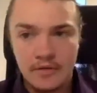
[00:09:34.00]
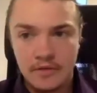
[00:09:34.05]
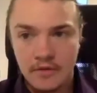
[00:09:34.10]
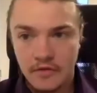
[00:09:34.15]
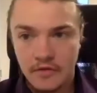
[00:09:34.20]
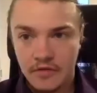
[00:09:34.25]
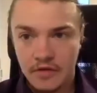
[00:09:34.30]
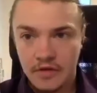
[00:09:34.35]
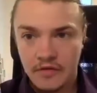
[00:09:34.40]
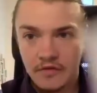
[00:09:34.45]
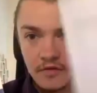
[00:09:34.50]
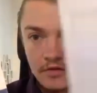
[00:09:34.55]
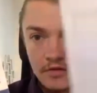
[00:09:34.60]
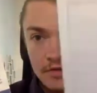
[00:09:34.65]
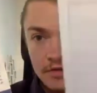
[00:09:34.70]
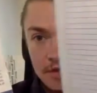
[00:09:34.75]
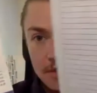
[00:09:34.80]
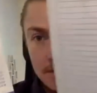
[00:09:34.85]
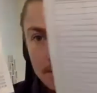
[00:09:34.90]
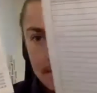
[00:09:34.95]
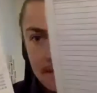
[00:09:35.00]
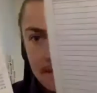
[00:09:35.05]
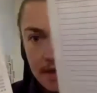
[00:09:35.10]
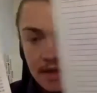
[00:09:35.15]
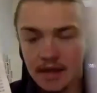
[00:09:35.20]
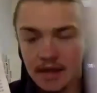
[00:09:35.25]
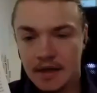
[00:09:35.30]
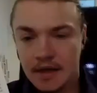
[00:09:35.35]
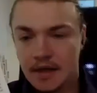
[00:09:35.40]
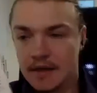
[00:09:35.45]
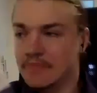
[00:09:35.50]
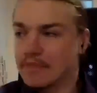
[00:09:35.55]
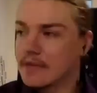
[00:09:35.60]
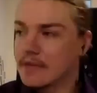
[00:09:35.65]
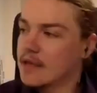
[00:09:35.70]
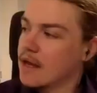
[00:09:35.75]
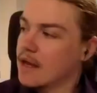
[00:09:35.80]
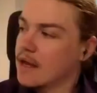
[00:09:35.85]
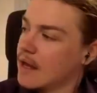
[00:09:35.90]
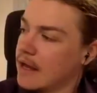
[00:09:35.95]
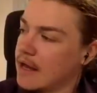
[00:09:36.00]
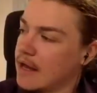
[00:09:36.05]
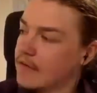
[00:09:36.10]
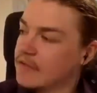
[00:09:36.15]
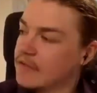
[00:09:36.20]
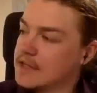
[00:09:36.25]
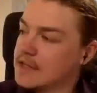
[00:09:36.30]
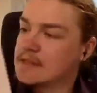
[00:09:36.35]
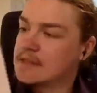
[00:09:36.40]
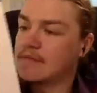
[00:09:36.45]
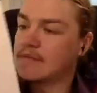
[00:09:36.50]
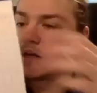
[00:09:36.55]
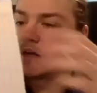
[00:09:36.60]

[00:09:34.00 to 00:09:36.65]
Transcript: the free version. I have this thing,